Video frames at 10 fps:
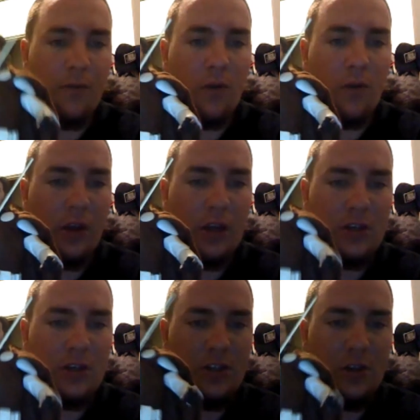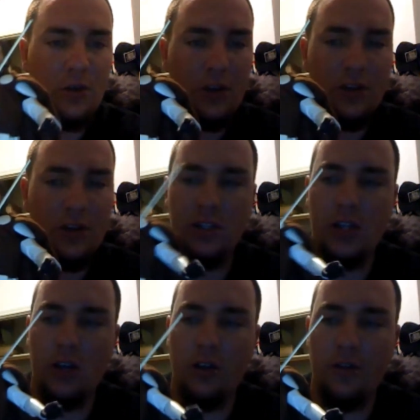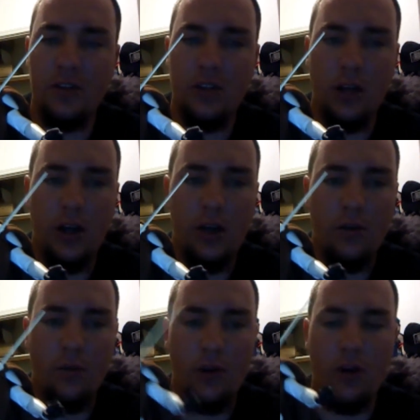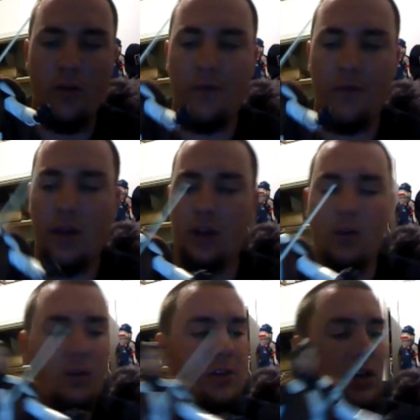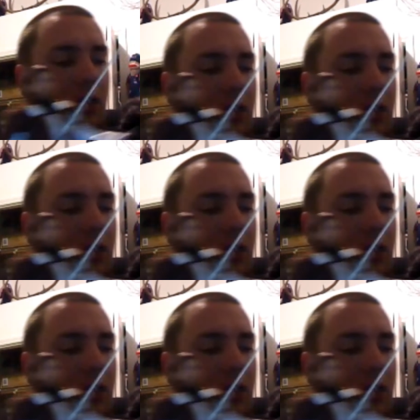I get too into detail on this guy, we are in fact going to take a look